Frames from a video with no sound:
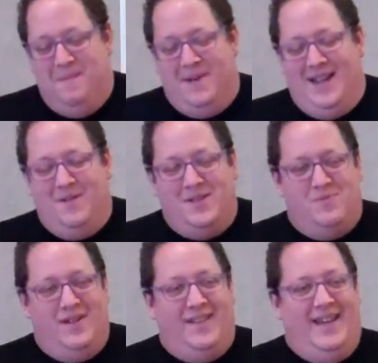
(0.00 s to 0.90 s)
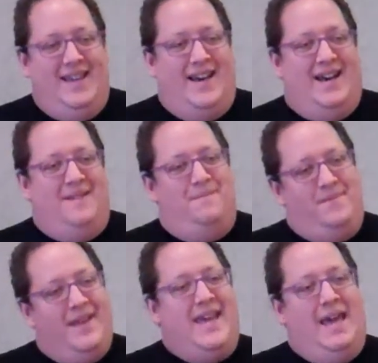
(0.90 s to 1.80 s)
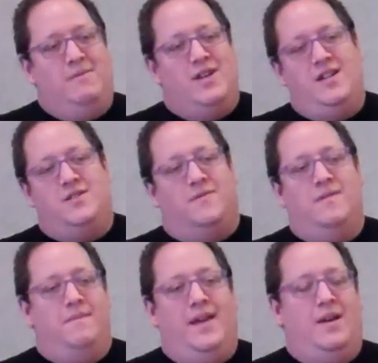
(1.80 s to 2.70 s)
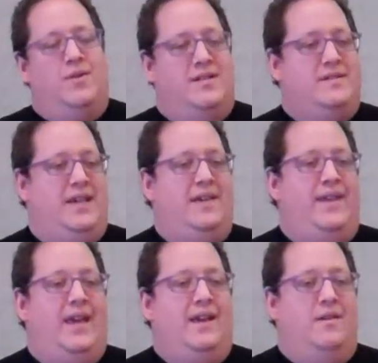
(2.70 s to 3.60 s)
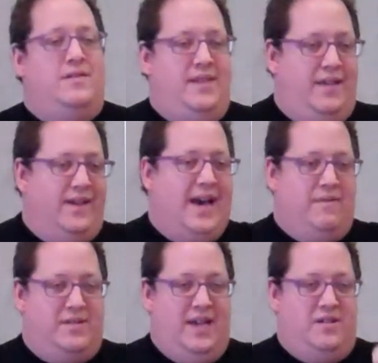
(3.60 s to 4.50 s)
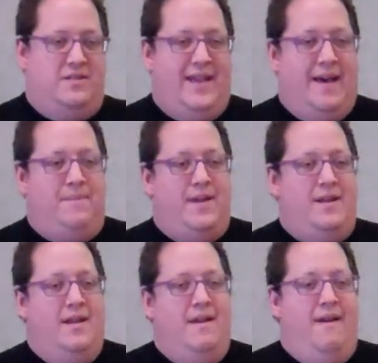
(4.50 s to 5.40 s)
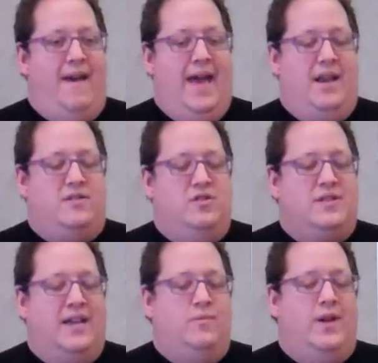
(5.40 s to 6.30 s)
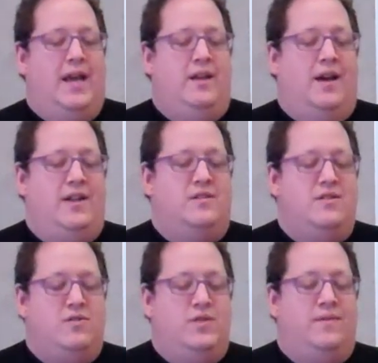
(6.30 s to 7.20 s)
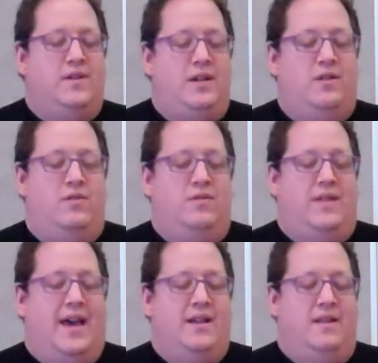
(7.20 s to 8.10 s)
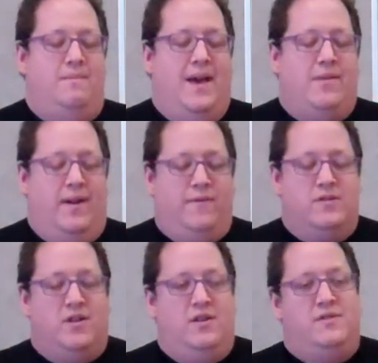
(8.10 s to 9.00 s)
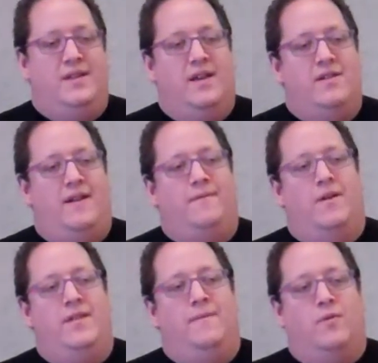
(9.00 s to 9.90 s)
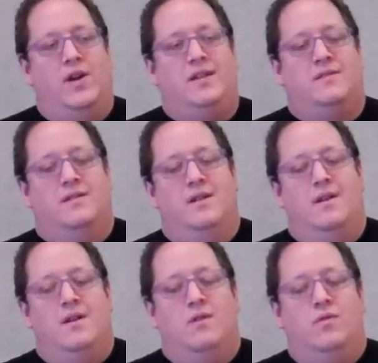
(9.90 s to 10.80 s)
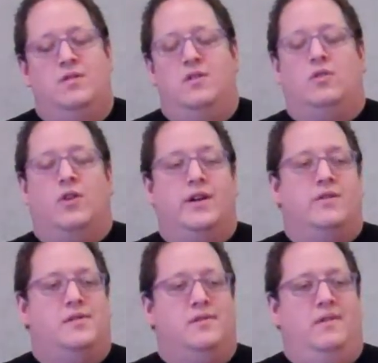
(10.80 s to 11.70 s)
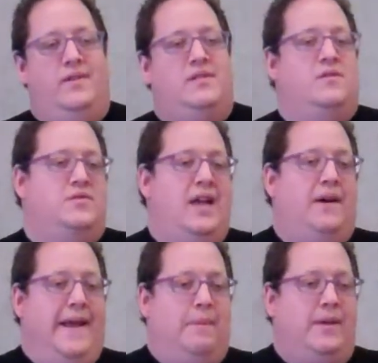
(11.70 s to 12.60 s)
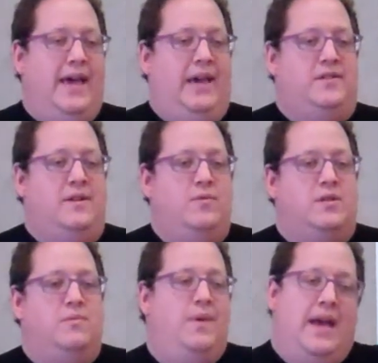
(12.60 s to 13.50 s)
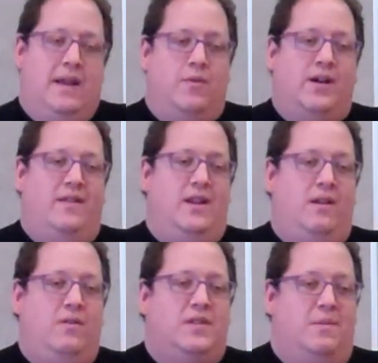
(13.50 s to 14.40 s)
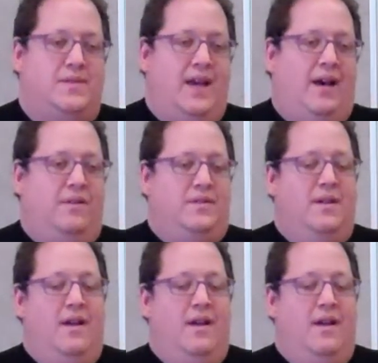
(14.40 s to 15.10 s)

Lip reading: it was really, the game changer for me was seeing the conversations happen. And it's just like when I just intuitively knew that back when I first started using the internet phone, that voice was no longer a service, it was now an application which anyone could then use themselves.